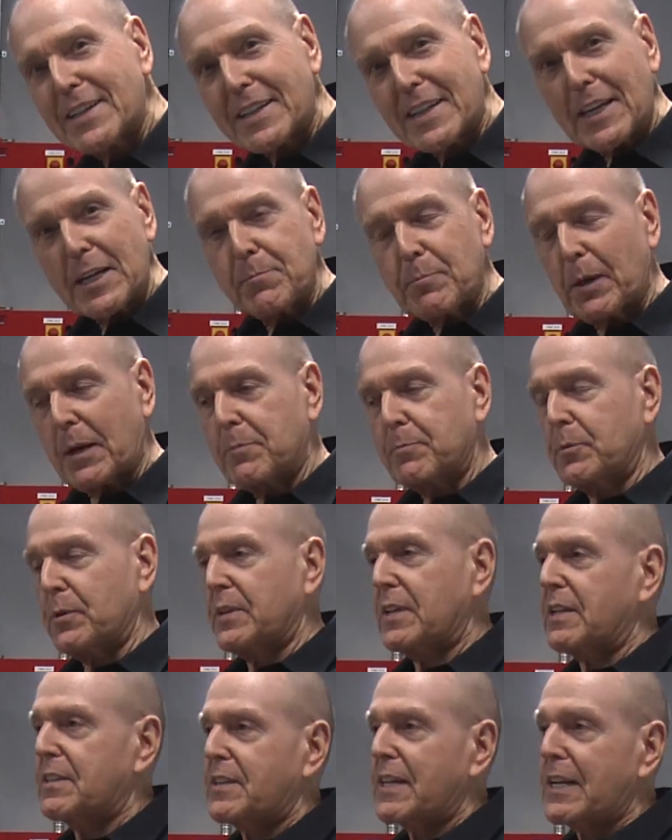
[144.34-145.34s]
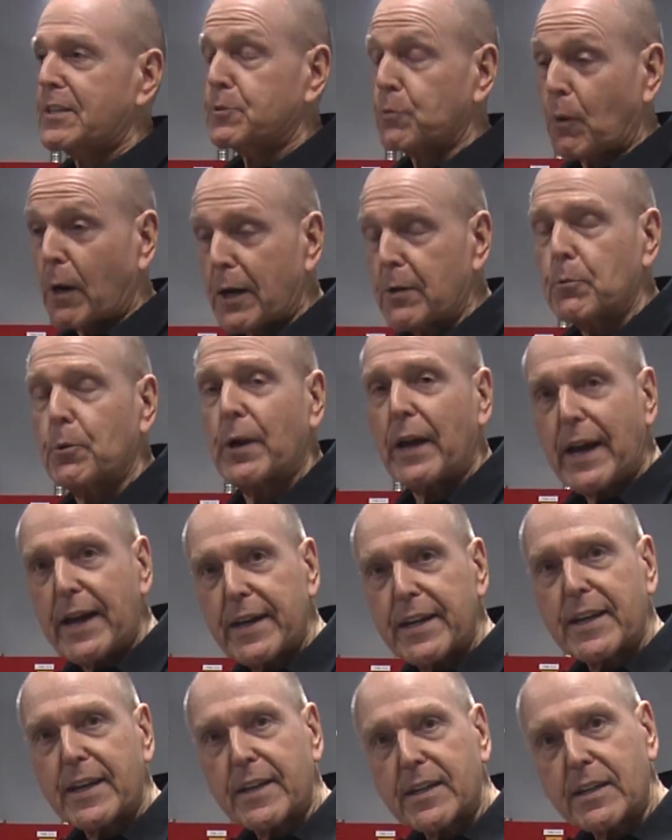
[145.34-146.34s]
to keep up with it. That's why we're
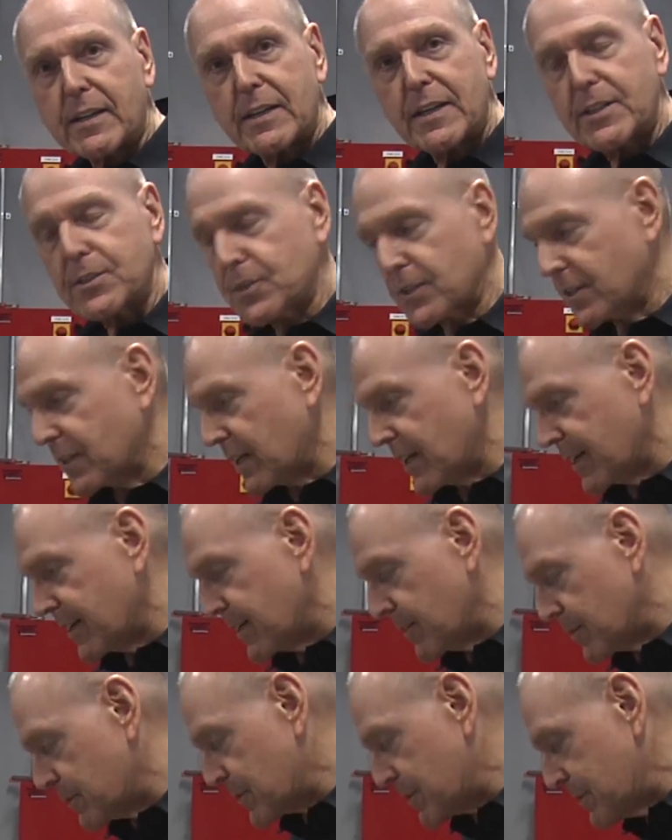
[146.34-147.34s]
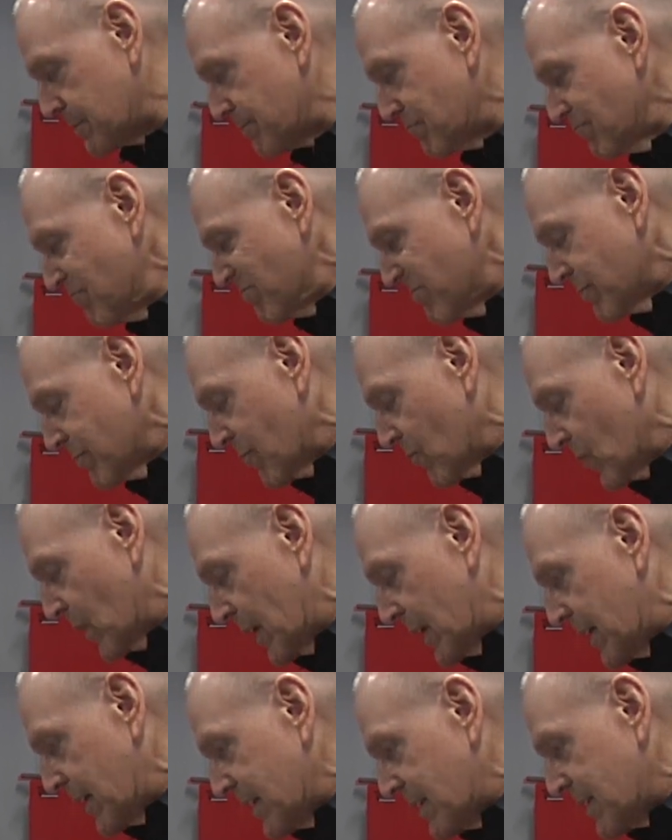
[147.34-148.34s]
adding engine dynos.
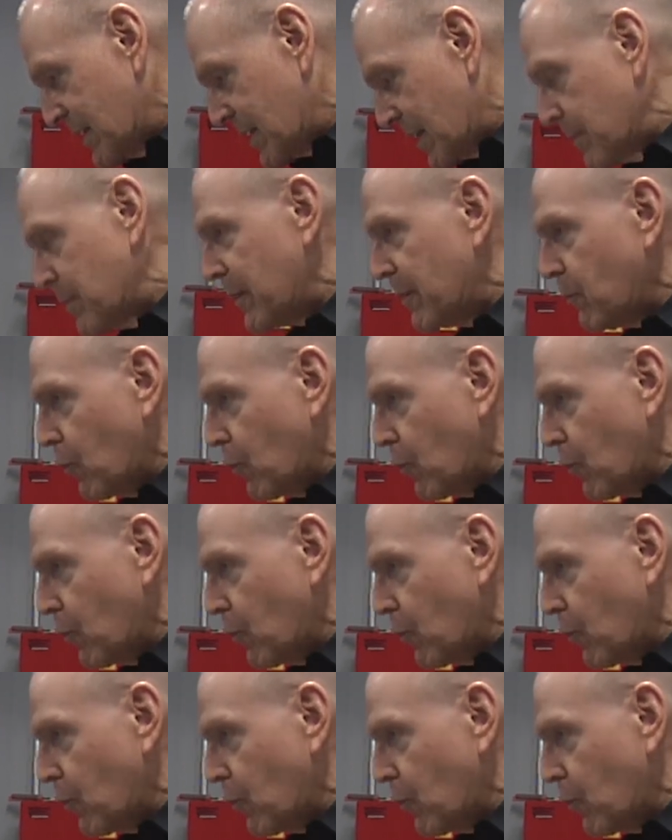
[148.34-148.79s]
Let me